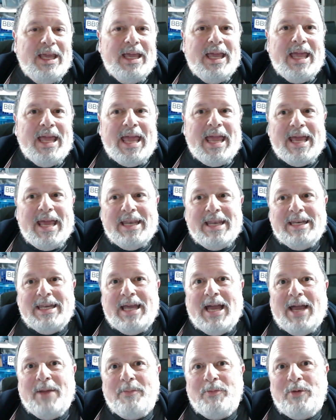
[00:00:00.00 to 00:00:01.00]
And
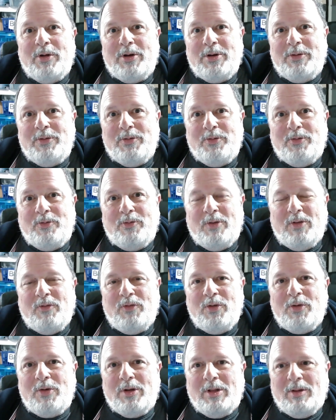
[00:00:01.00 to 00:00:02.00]
I'm going to
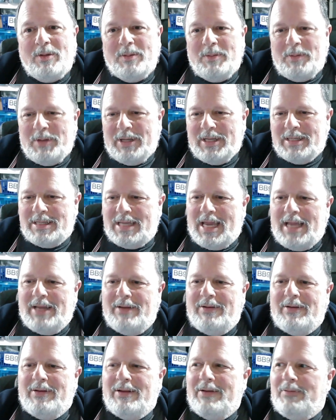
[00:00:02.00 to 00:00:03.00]
review it a little bit because
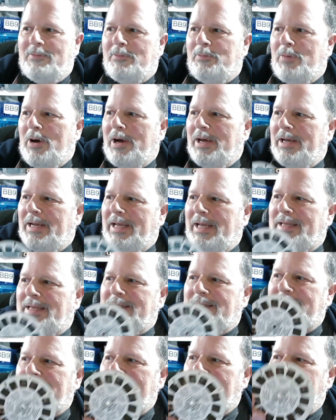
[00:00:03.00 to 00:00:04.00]
I bought a
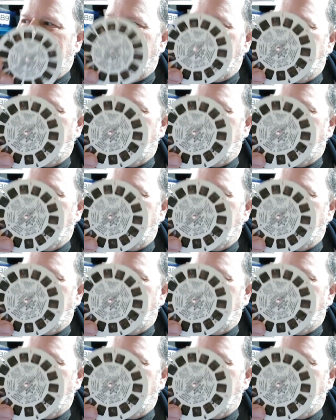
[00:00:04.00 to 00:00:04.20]
set of